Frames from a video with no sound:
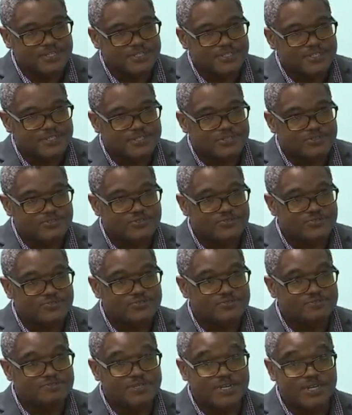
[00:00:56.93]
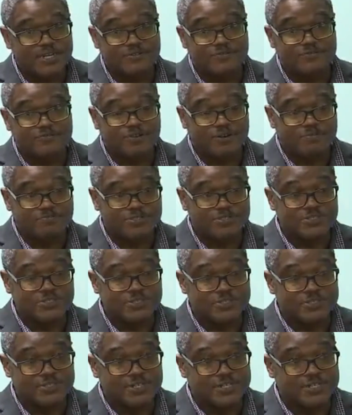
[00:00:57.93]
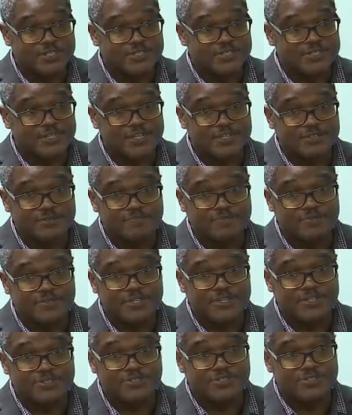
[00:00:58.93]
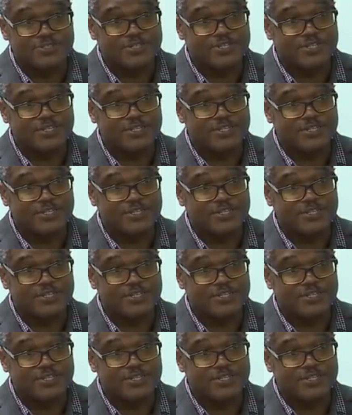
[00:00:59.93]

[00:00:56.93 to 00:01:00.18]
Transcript: the tube can rupture, and that's potentially a